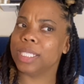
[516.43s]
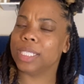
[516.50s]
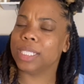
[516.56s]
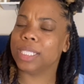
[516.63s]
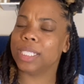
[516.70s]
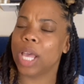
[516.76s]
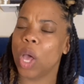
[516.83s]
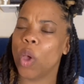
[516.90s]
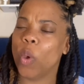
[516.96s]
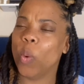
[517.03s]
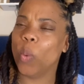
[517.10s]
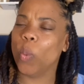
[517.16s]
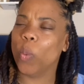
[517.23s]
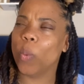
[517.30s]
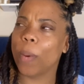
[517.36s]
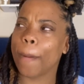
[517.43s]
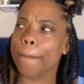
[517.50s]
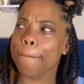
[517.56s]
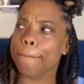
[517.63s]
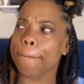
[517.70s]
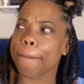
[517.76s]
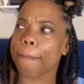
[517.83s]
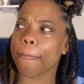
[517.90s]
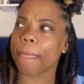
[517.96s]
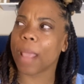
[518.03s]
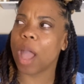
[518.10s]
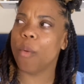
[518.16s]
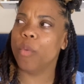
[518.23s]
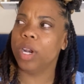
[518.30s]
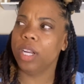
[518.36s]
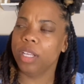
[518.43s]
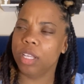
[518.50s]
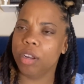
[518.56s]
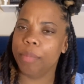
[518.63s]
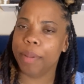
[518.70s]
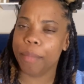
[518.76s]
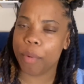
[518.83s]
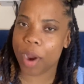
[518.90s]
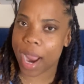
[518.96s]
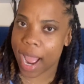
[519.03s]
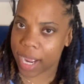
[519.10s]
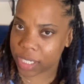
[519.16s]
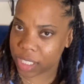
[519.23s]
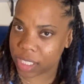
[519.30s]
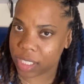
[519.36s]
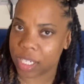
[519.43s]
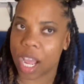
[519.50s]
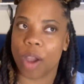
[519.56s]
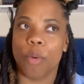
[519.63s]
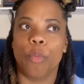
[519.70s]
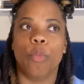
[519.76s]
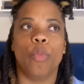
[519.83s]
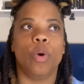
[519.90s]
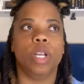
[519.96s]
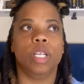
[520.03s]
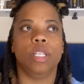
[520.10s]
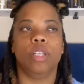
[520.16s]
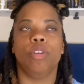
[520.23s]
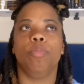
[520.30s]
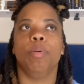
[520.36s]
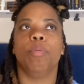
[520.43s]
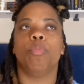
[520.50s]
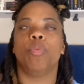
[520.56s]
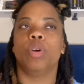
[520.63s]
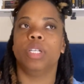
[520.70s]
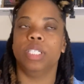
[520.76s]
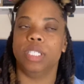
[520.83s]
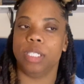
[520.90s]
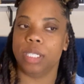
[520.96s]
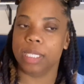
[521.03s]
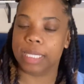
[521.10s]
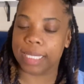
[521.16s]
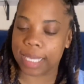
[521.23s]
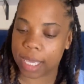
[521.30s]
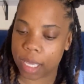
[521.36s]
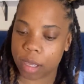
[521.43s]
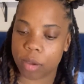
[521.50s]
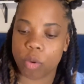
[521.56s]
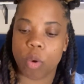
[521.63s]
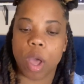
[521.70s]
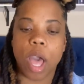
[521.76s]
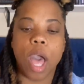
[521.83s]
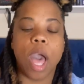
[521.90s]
So I wanted a little bit more action. I wanted a little bit more detail.